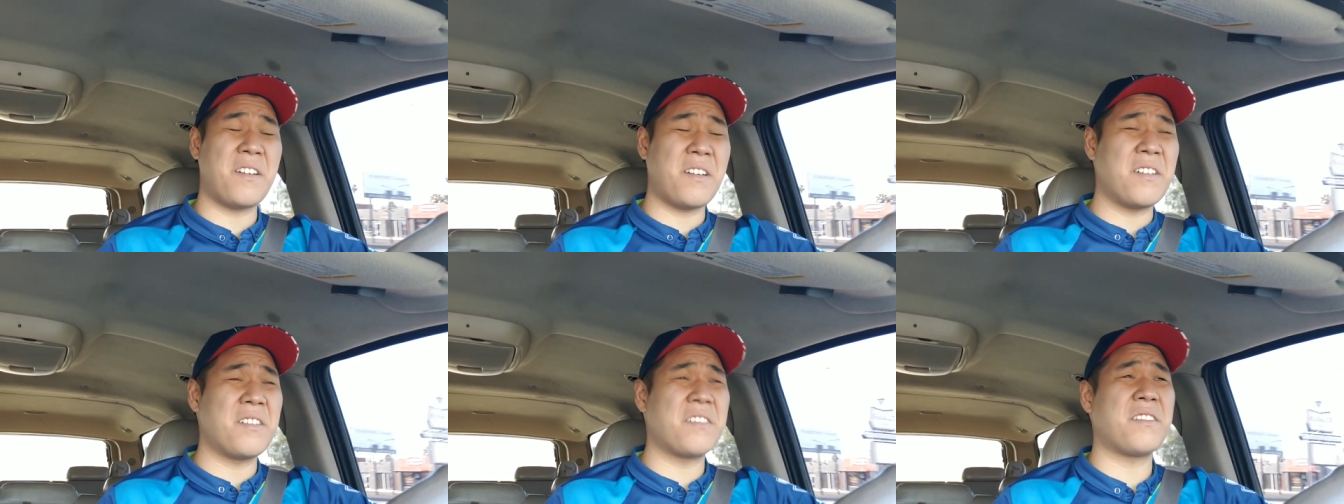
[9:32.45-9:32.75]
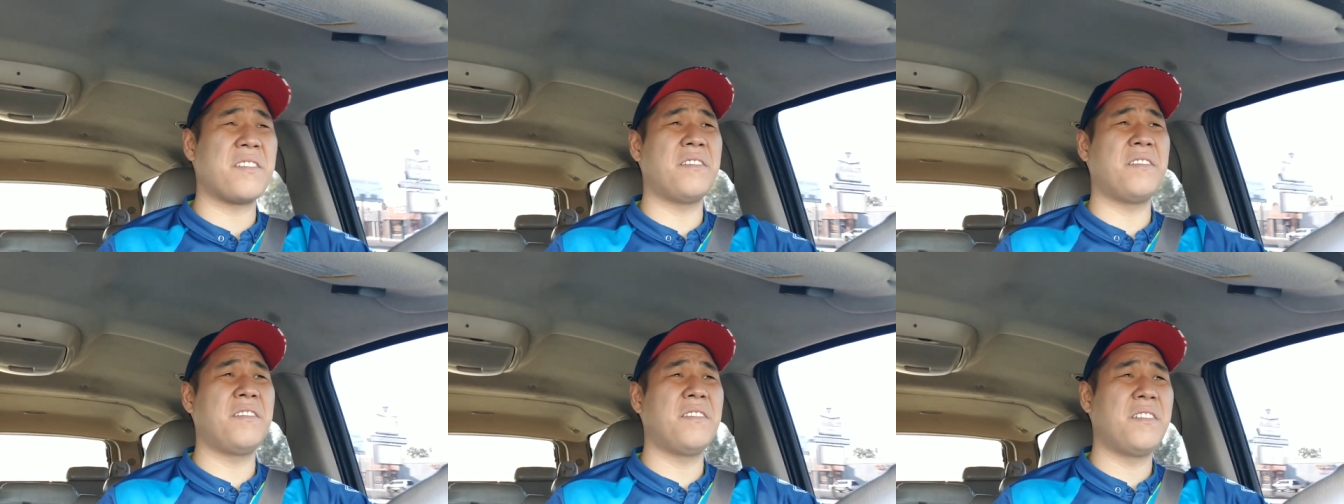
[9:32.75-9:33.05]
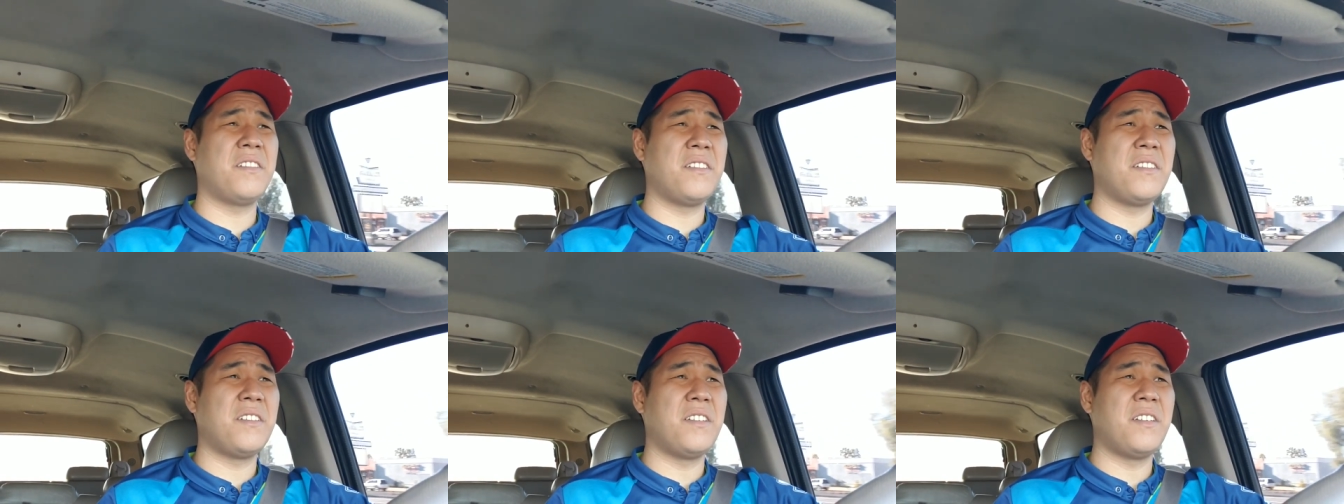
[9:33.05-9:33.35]

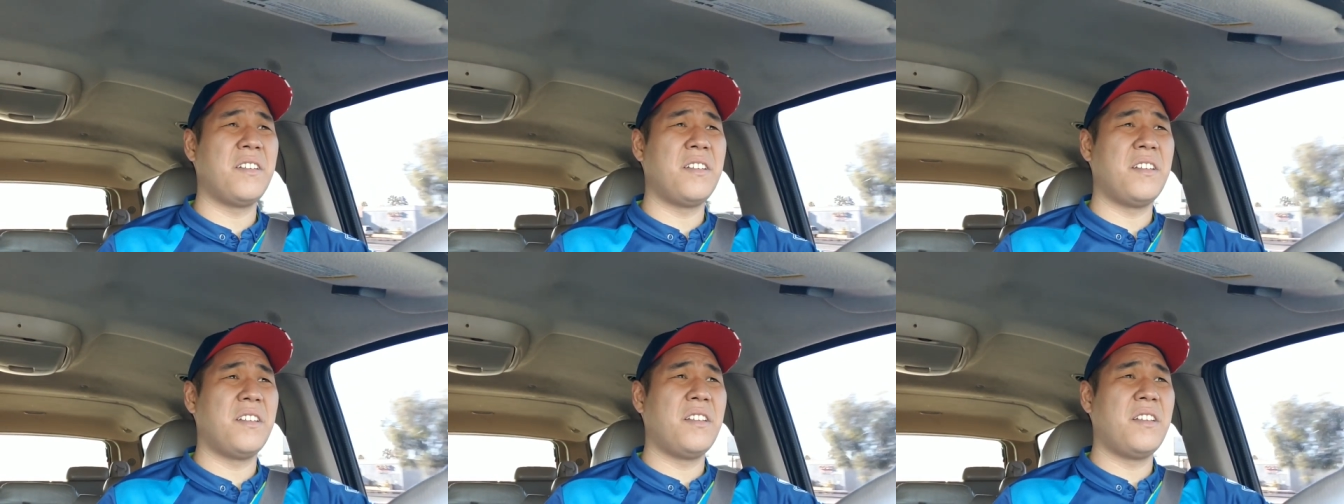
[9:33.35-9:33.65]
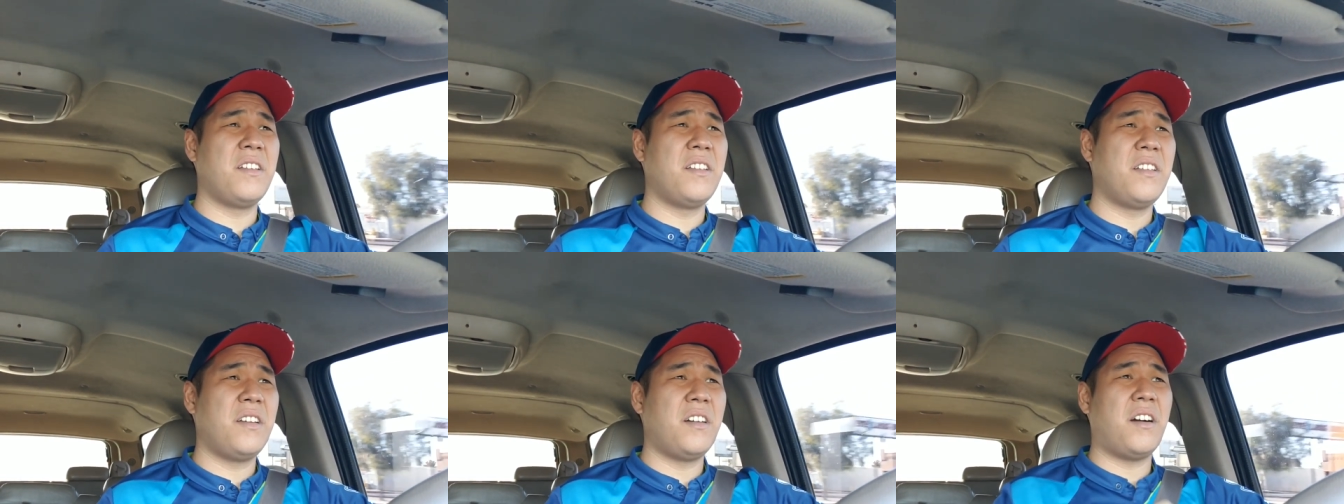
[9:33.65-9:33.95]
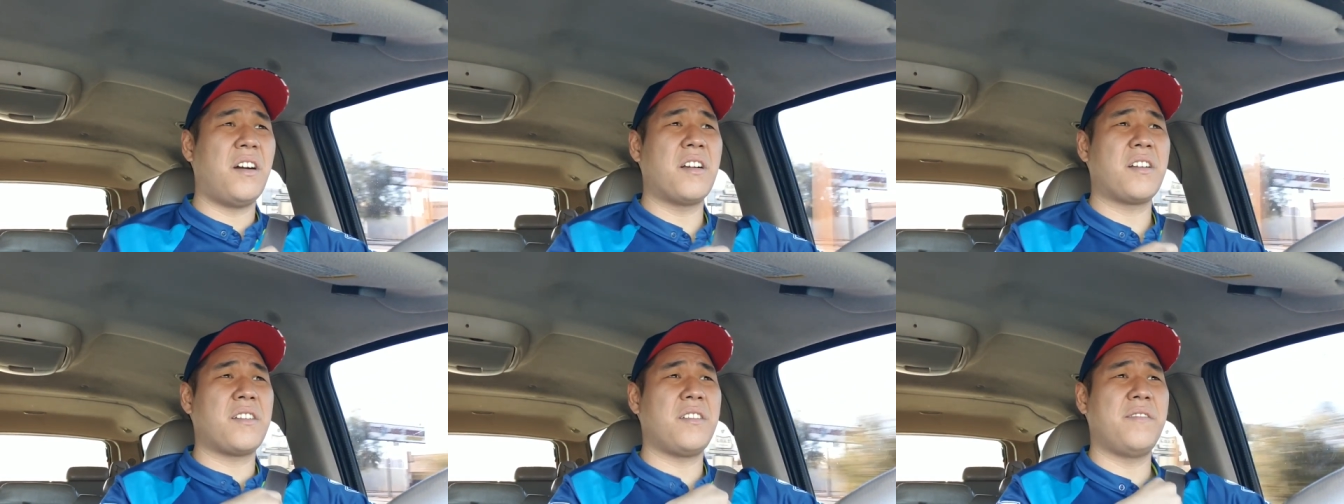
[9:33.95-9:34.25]

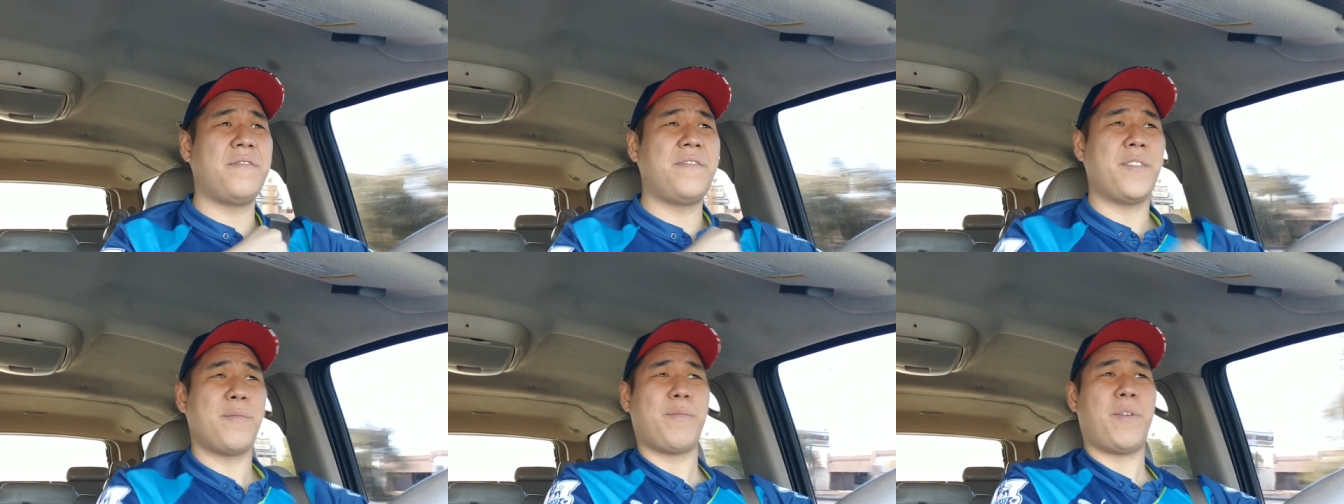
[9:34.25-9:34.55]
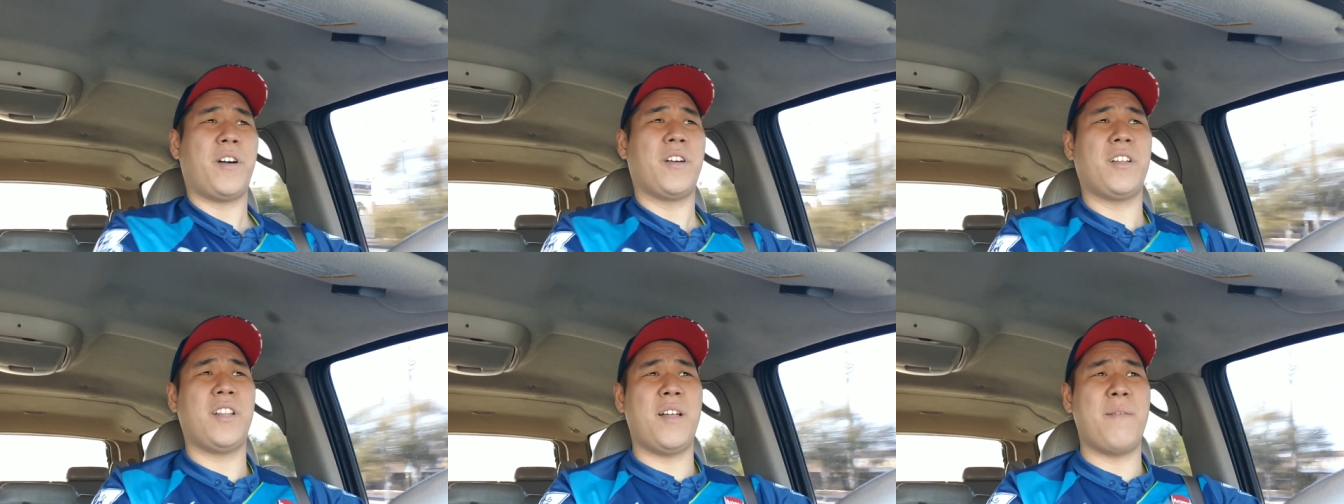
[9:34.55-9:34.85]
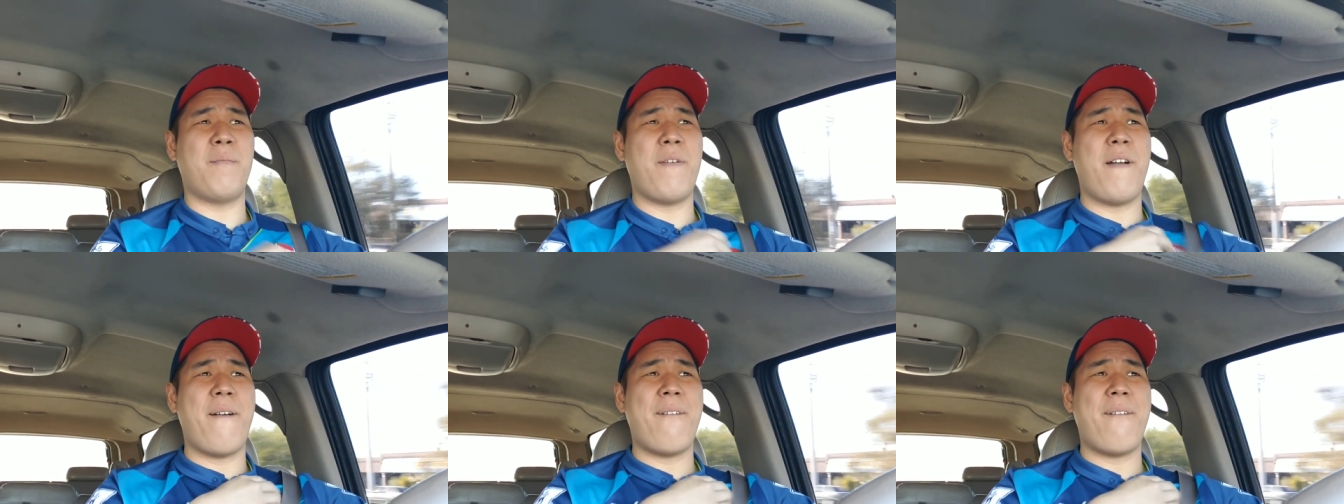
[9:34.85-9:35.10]
Arsenal Football Club,